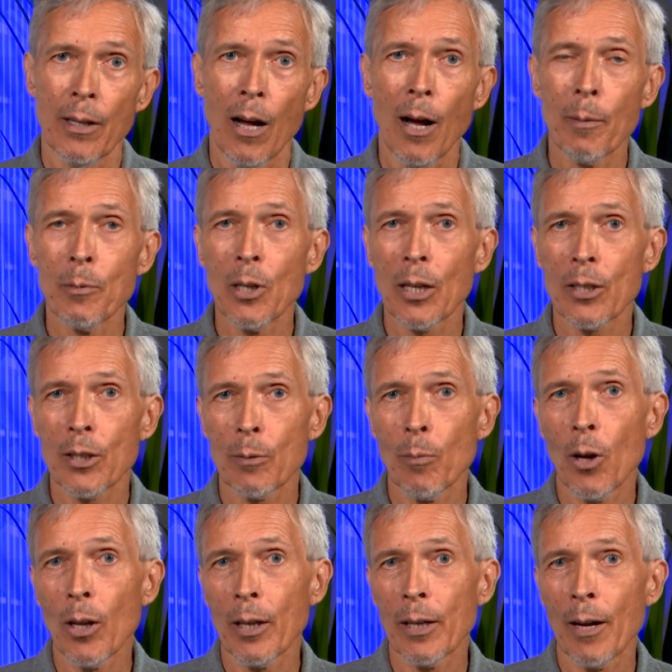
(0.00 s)
objects
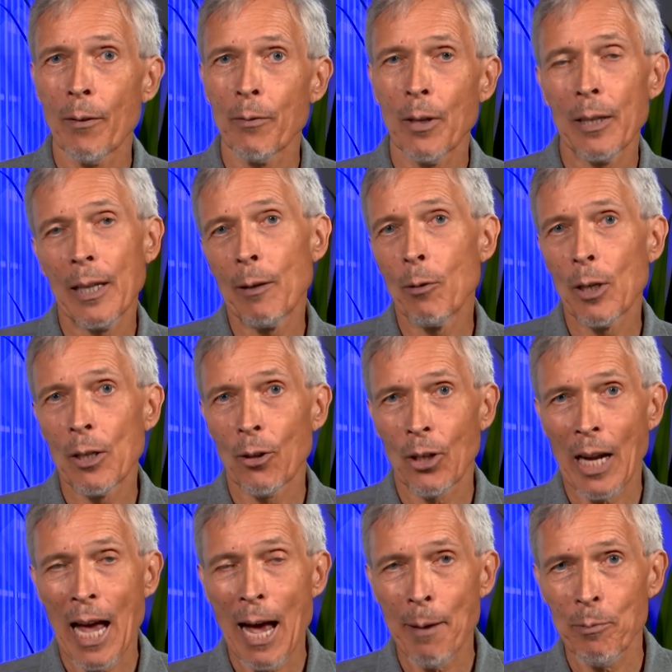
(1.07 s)
small enough that they were either
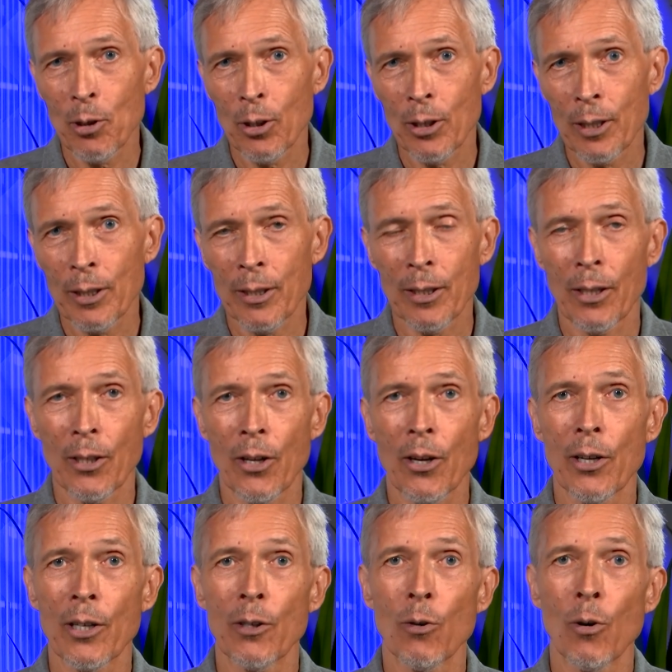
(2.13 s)
captured into their
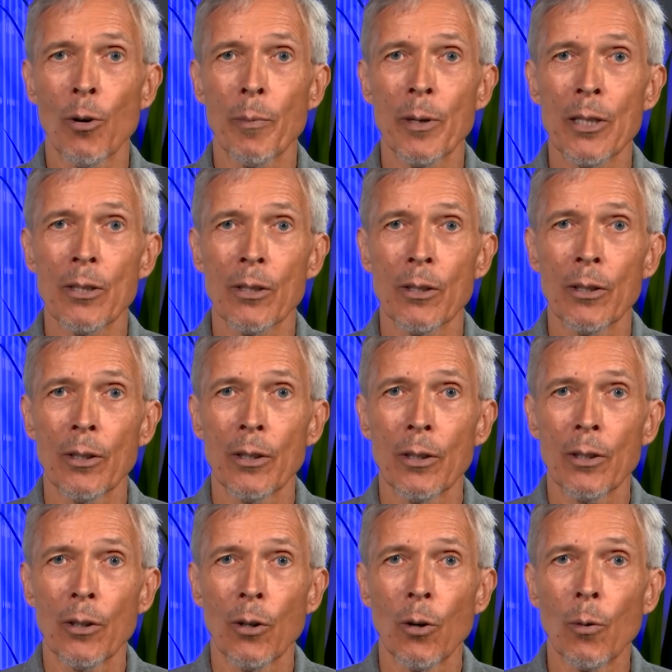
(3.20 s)
current orbits
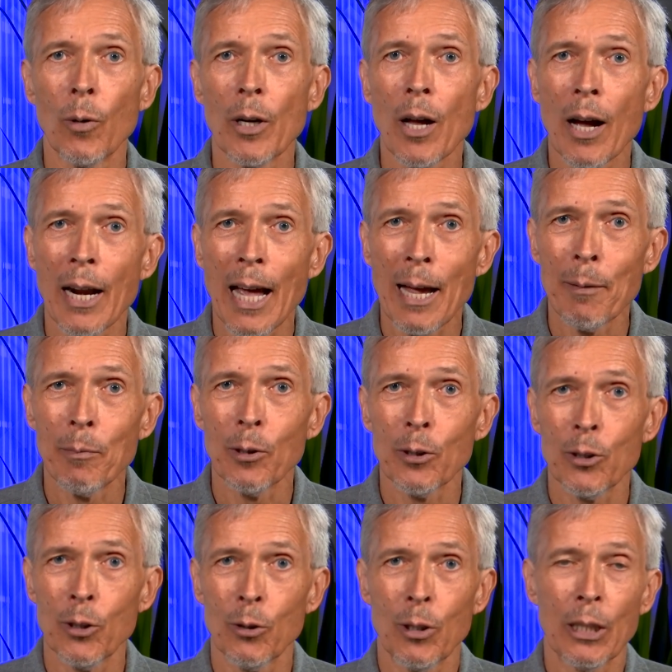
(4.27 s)
or were not able
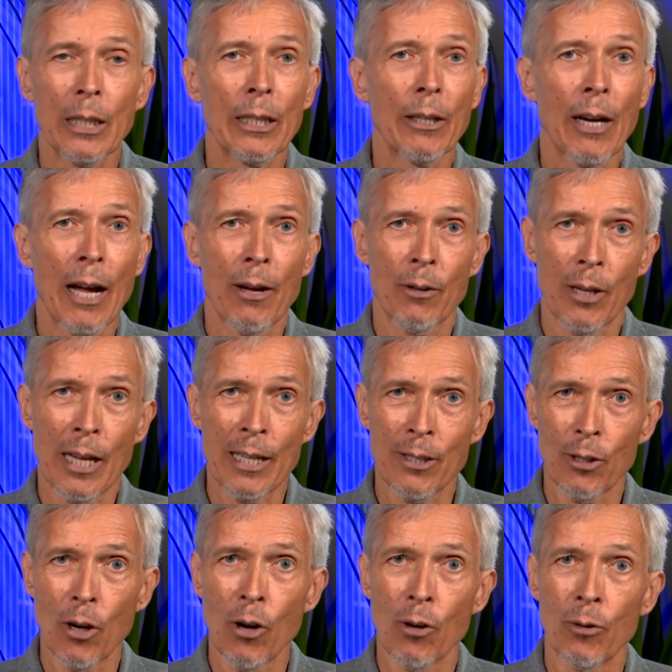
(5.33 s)
to clear out a
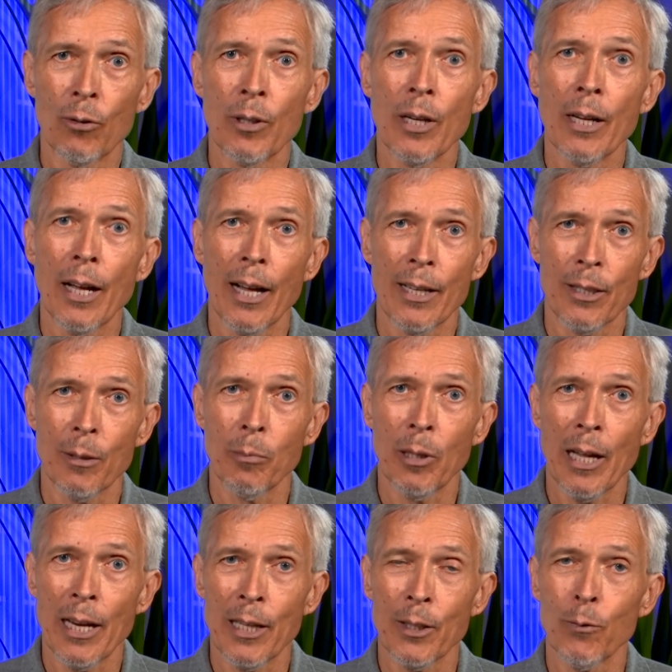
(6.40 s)
zone as the
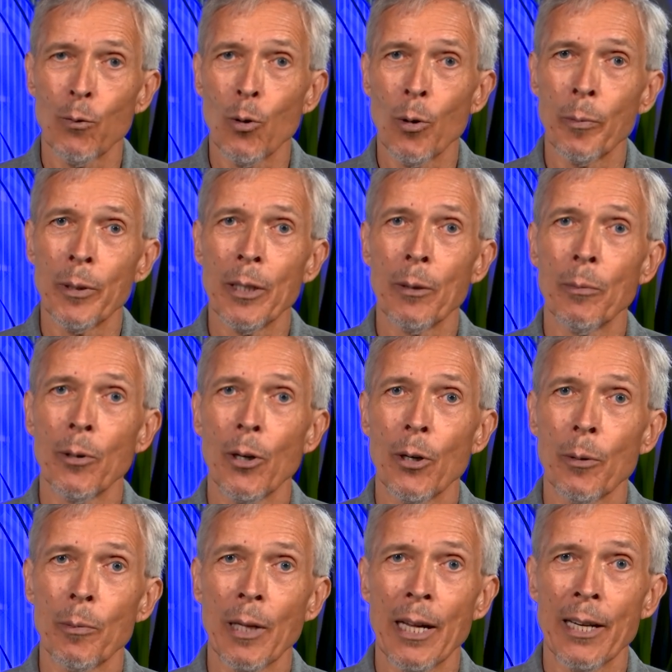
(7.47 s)
planets formed in a
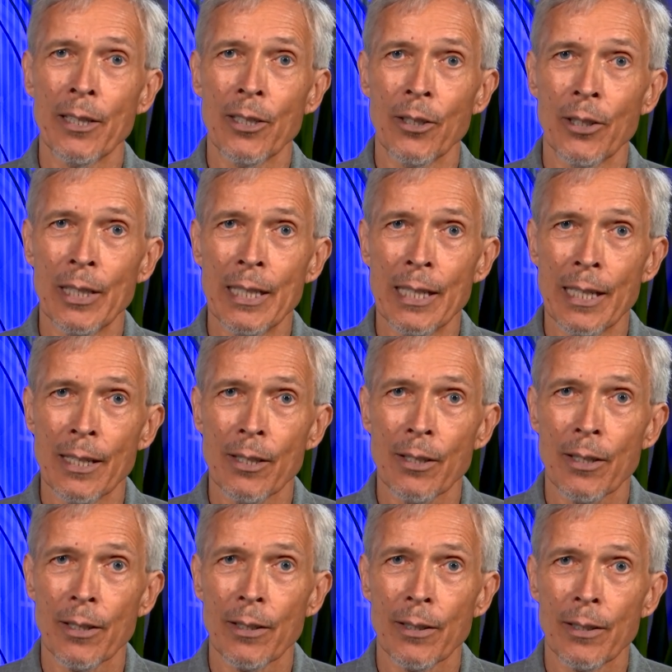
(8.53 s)
protoplanetary disk.
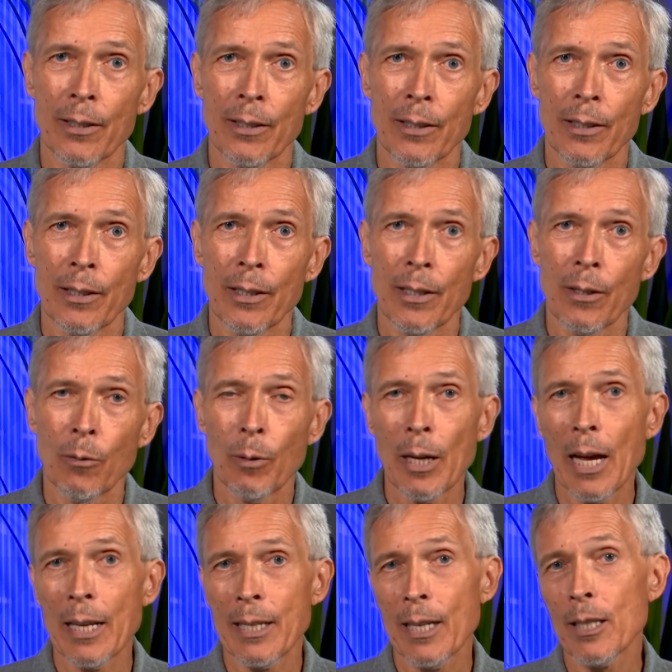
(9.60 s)
We
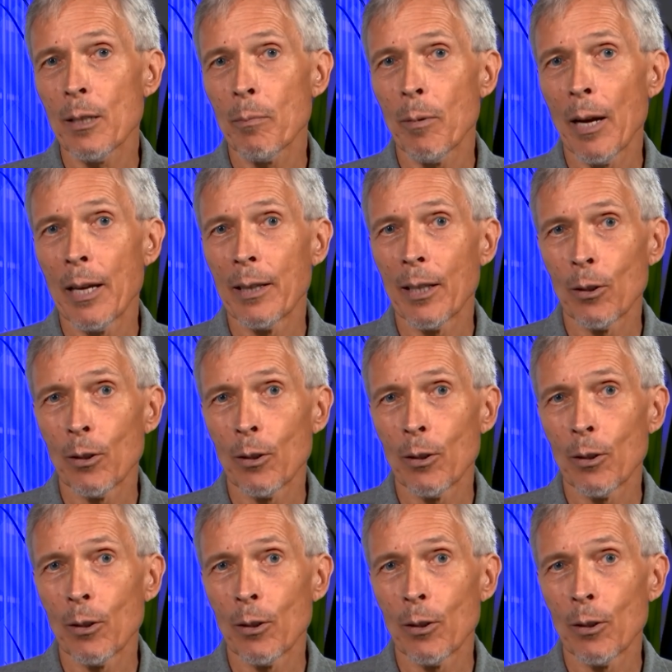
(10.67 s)
anticipate